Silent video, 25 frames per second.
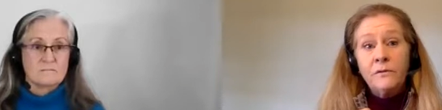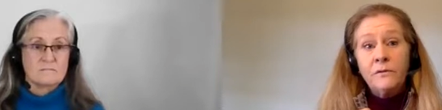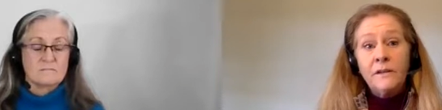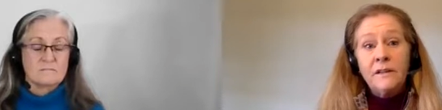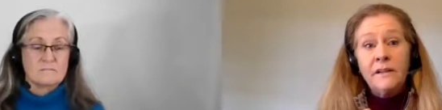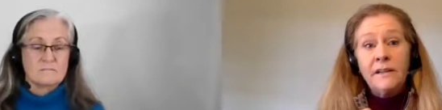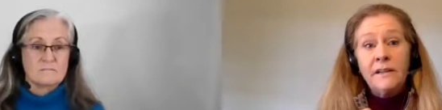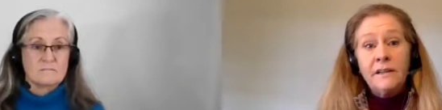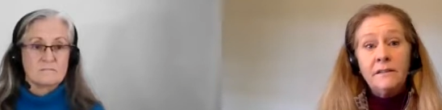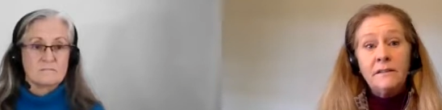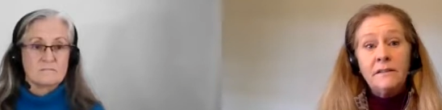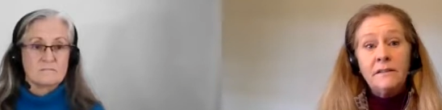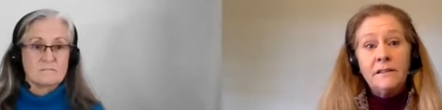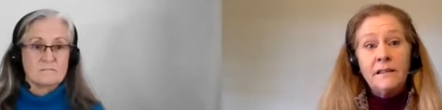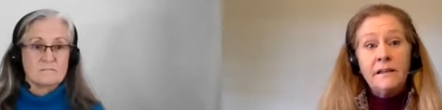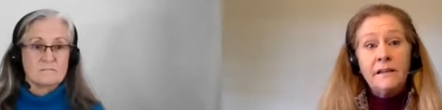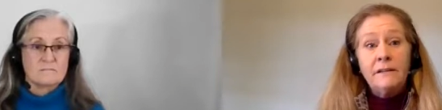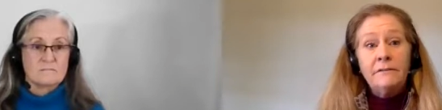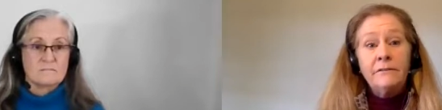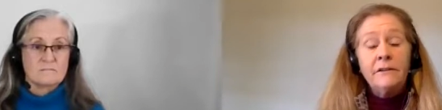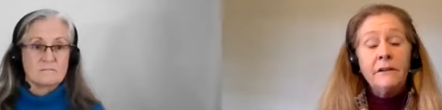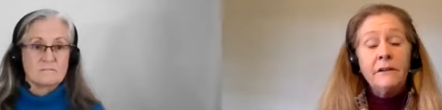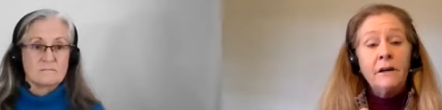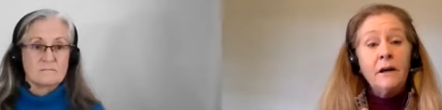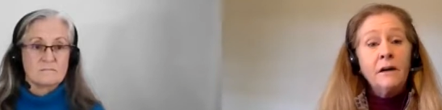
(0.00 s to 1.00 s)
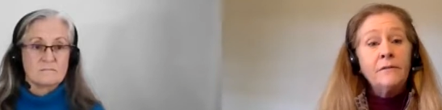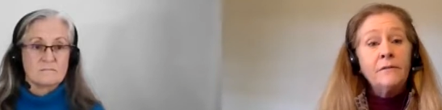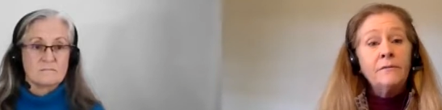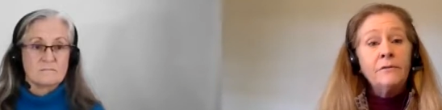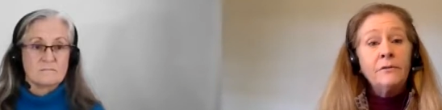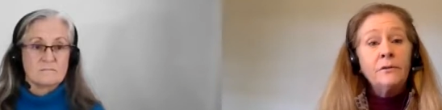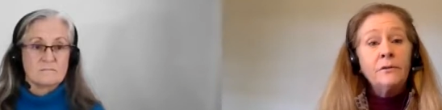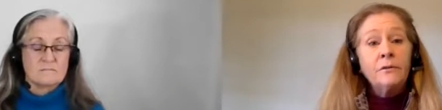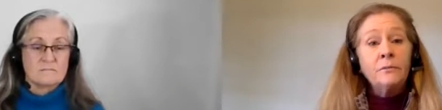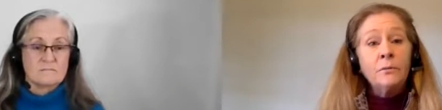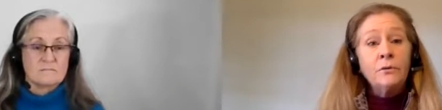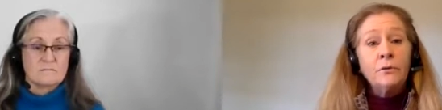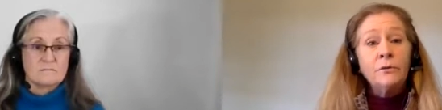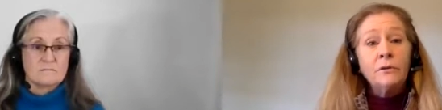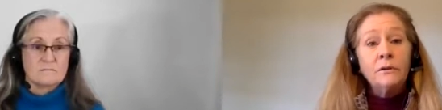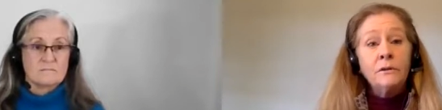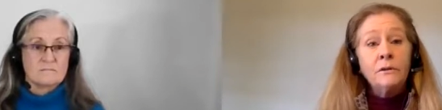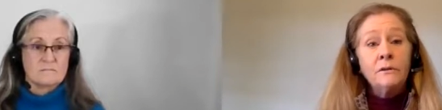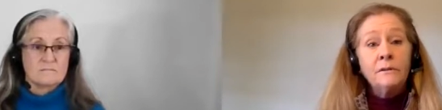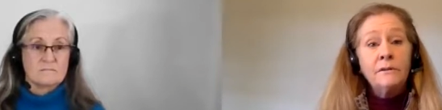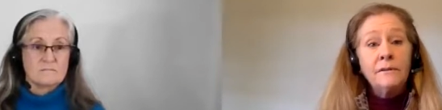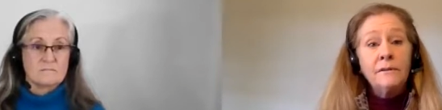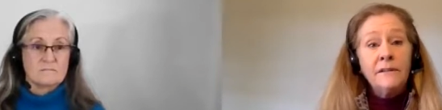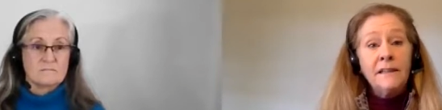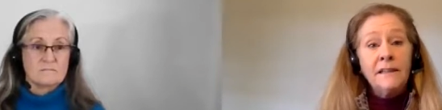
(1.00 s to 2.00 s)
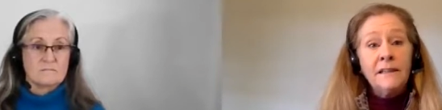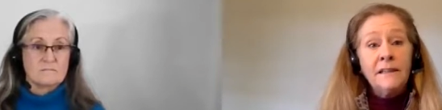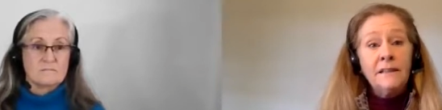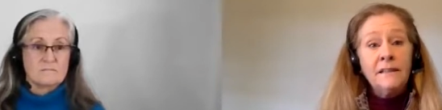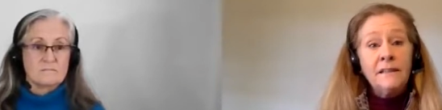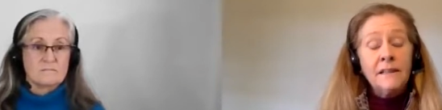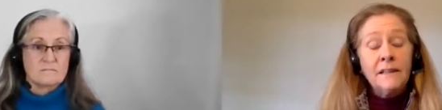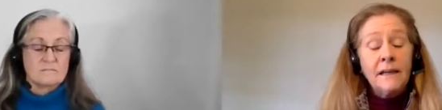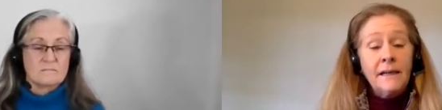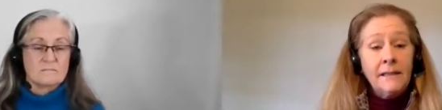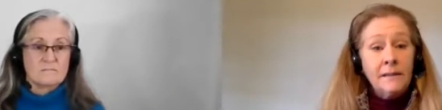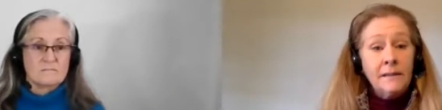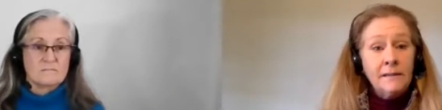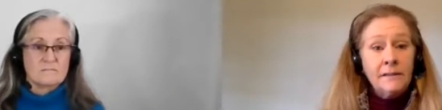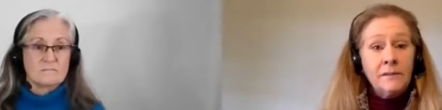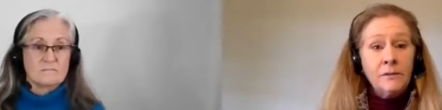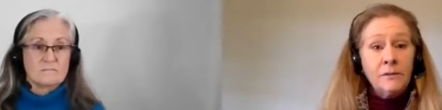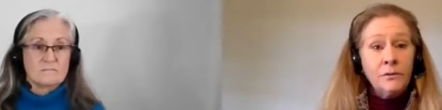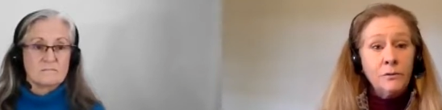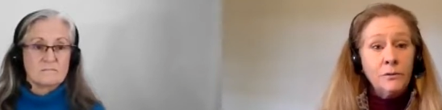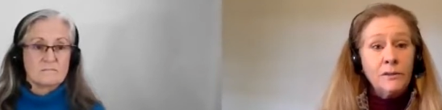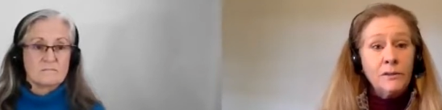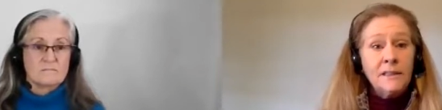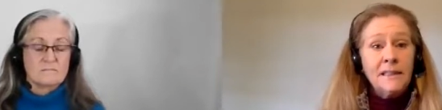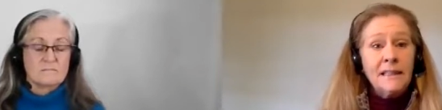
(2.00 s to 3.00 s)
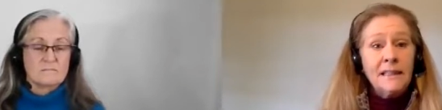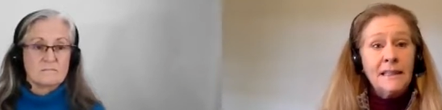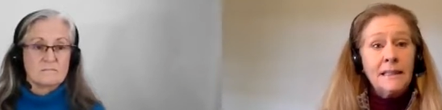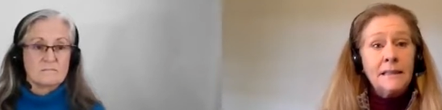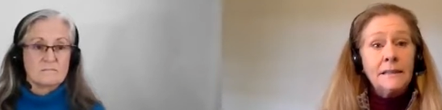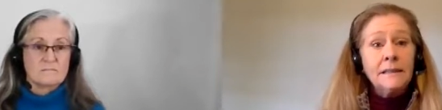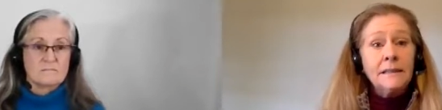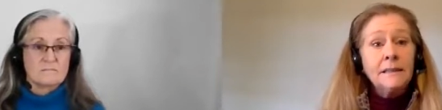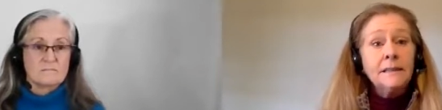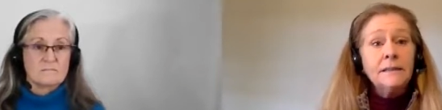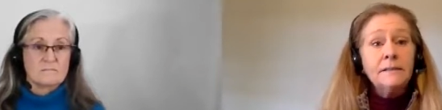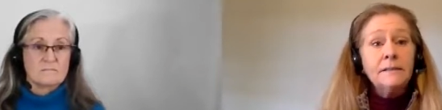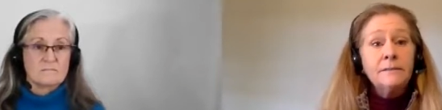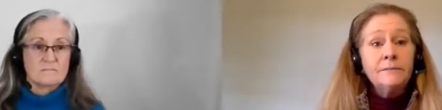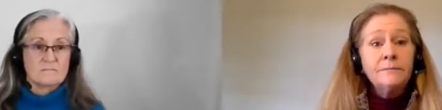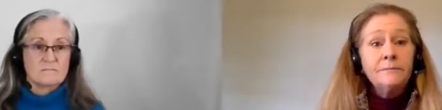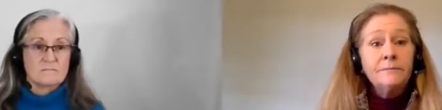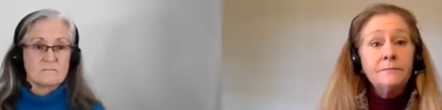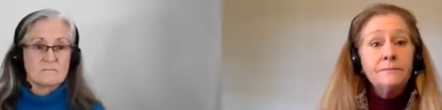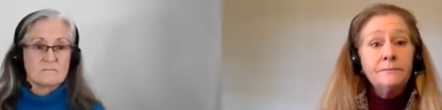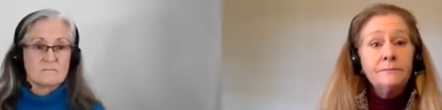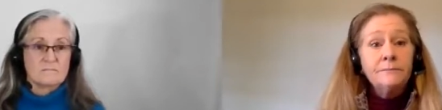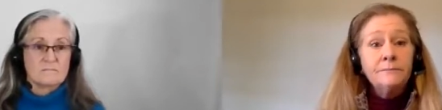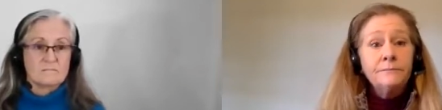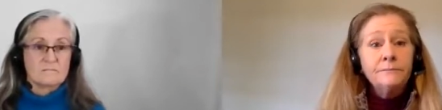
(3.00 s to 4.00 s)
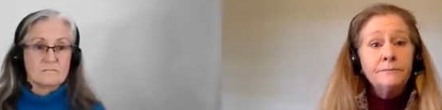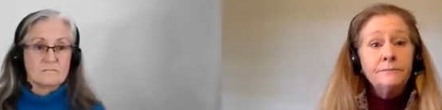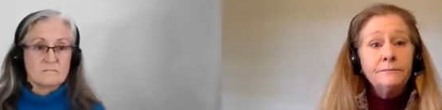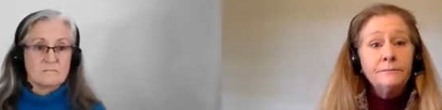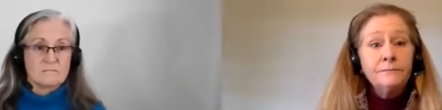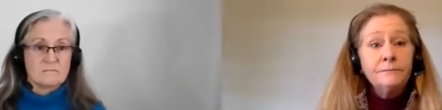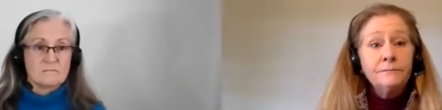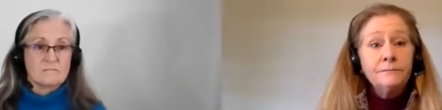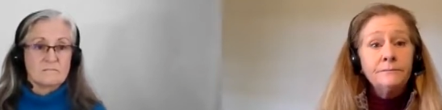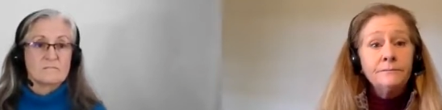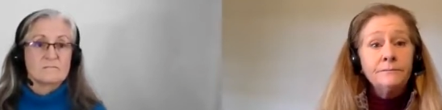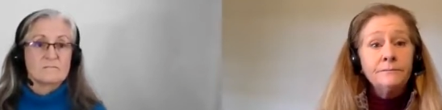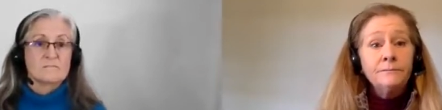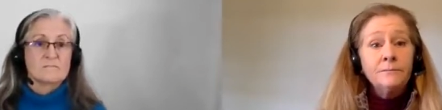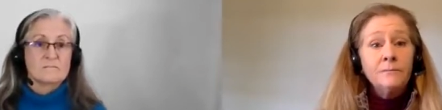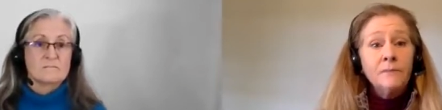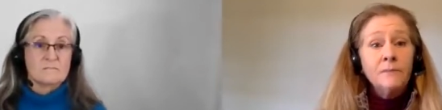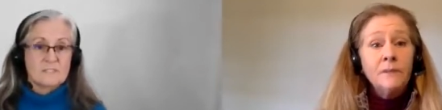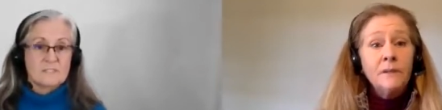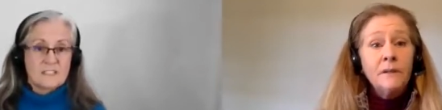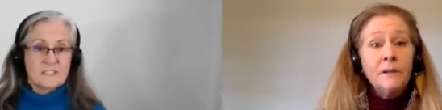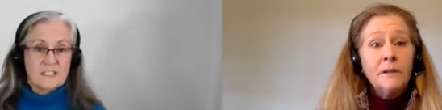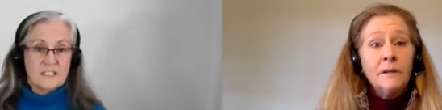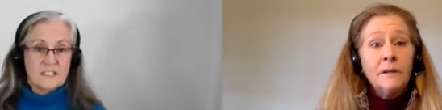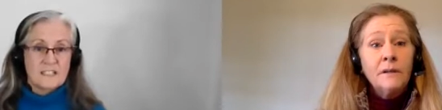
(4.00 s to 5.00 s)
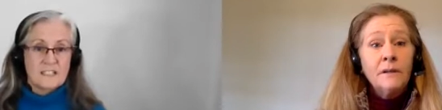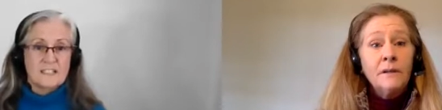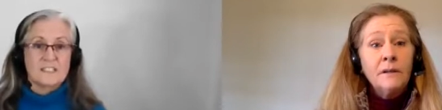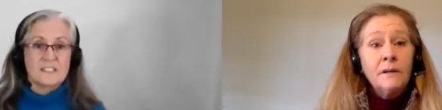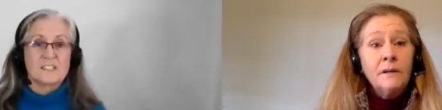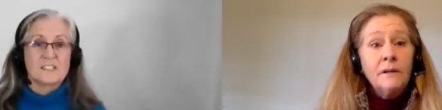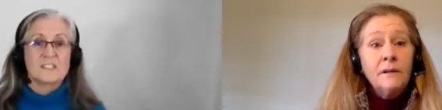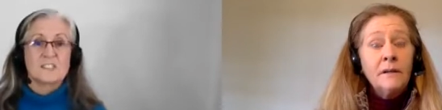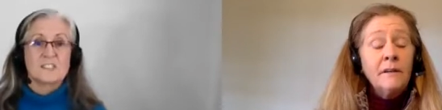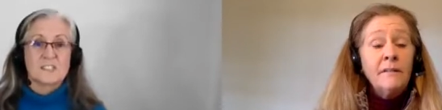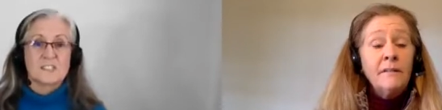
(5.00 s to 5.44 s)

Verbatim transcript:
Speaker 1: feeling safe and comfortable inside its own skin. Yes.